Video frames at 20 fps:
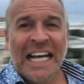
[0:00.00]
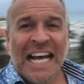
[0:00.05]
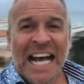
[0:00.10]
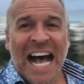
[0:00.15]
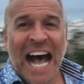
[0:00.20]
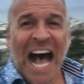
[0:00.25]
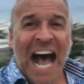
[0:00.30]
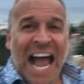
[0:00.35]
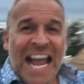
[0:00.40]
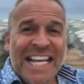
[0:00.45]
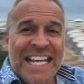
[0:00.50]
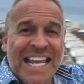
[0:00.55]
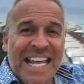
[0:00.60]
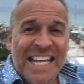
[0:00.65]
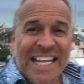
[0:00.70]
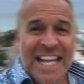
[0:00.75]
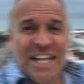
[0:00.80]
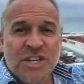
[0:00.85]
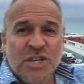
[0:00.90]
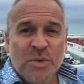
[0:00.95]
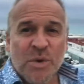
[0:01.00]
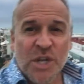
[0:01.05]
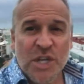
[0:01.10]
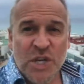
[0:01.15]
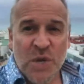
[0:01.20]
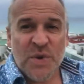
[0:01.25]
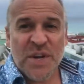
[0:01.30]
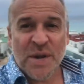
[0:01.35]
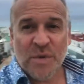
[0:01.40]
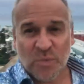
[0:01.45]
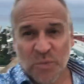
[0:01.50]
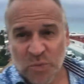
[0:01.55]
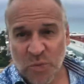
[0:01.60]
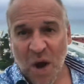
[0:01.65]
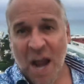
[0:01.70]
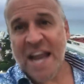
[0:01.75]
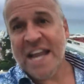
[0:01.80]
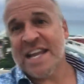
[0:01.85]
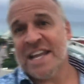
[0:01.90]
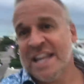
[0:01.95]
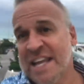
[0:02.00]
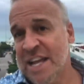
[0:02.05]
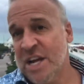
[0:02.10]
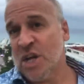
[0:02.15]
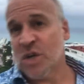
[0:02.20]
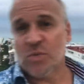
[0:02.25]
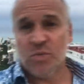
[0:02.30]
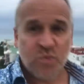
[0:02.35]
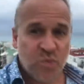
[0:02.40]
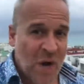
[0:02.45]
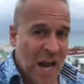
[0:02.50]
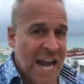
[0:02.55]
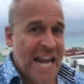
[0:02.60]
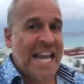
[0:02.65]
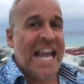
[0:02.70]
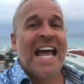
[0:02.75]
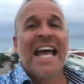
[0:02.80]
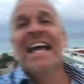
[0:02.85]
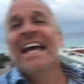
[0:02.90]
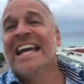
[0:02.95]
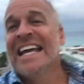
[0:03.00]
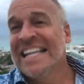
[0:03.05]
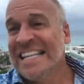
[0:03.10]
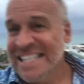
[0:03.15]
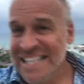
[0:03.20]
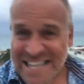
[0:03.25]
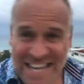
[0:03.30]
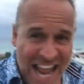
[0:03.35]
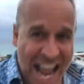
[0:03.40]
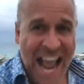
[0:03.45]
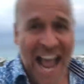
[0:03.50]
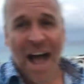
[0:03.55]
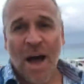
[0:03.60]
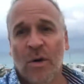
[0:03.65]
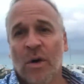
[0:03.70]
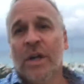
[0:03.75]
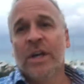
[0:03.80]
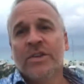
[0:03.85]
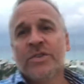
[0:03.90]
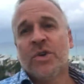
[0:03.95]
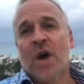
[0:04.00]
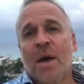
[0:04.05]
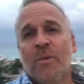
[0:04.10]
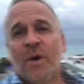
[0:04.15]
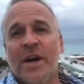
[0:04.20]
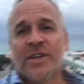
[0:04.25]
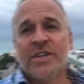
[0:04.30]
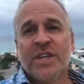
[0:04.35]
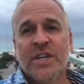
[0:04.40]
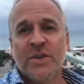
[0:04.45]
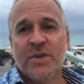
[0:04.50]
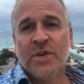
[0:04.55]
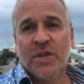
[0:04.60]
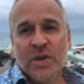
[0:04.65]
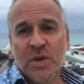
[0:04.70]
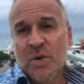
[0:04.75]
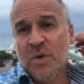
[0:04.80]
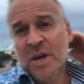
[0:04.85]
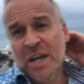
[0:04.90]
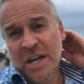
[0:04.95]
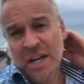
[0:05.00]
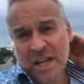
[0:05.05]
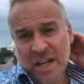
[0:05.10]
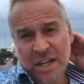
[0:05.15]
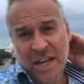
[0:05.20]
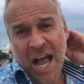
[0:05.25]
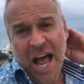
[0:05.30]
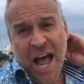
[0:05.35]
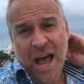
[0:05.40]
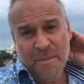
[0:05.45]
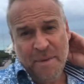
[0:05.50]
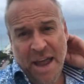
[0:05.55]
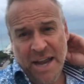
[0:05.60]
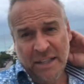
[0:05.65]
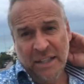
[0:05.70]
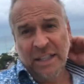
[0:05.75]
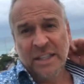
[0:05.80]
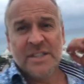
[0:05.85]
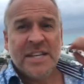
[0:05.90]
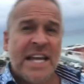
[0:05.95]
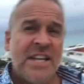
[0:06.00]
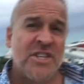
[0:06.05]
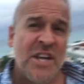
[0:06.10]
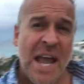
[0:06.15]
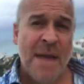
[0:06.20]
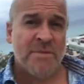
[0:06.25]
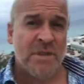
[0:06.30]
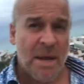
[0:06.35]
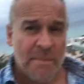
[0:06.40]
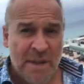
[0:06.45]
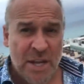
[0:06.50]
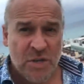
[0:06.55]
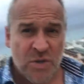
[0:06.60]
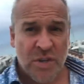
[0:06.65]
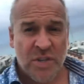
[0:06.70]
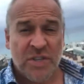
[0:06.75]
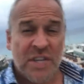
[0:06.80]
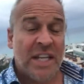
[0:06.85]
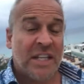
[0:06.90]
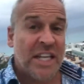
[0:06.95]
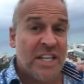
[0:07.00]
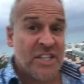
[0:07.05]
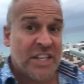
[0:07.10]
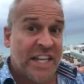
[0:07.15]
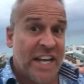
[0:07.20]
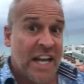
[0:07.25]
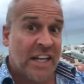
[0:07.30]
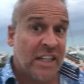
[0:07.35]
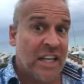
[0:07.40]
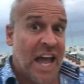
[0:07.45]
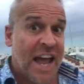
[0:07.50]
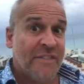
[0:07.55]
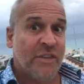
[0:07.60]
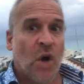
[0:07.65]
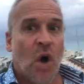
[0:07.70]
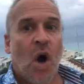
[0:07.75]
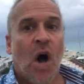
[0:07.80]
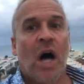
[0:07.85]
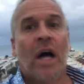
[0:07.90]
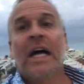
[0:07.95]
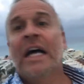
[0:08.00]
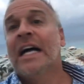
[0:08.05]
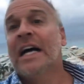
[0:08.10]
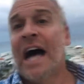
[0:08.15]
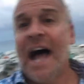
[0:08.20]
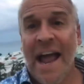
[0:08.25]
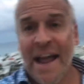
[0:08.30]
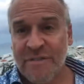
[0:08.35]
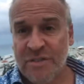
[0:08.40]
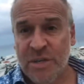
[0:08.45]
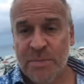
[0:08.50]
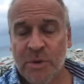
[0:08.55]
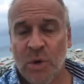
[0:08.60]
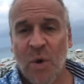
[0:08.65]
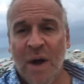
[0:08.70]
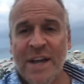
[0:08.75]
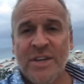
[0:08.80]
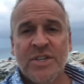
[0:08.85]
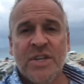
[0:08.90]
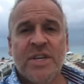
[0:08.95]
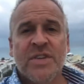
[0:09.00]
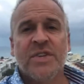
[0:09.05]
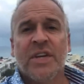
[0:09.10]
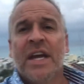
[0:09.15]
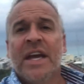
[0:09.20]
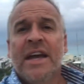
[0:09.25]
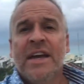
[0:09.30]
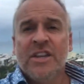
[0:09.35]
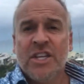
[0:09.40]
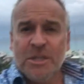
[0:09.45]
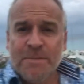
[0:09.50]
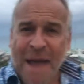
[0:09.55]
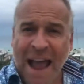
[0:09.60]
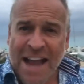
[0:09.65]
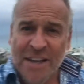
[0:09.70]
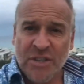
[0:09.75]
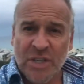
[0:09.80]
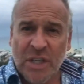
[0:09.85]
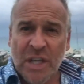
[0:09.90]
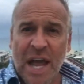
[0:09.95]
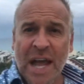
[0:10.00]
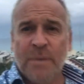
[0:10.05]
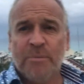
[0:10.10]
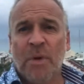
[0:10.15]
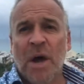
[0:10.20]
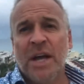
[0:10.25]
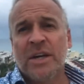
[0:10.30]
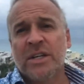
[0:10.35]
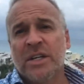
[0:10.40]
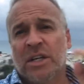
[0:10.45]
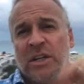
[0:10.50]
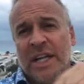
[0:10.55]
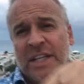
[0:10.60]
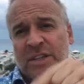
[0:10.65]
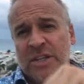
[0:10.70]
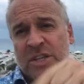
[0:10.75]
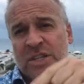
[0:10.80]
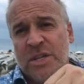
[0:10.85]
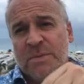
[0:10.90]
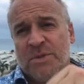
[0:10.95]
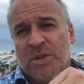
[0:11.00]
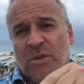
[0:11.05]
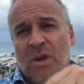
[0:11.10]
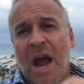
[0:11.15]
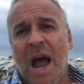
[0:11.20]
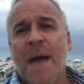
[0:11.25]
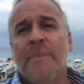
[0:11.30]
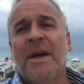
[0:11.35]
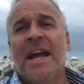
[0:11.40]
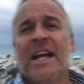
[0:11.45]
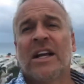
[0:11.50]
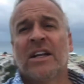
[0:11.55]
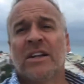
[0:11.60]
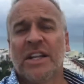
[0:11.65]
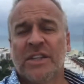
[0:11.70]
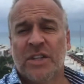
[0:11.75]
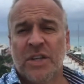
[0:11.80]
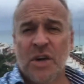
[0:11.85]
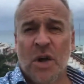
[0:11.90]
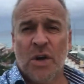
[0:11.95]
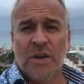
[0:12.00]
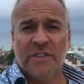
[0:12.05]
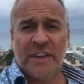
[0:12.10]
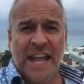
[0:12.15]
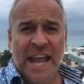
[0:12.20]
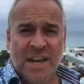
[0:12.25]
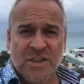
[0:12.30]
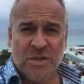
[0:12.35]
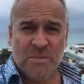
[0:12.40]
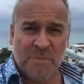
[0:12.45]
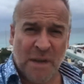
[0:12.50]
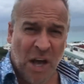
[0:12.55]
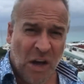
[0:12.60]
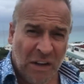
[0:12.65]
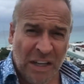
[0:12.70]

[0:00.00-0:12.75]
I can get you a unit right here, right now. So I want you to comment. Say, James, I'm interested. Let's get on a live call. I have some questions. Smash the like button, click the subscribe, and click the notification bell.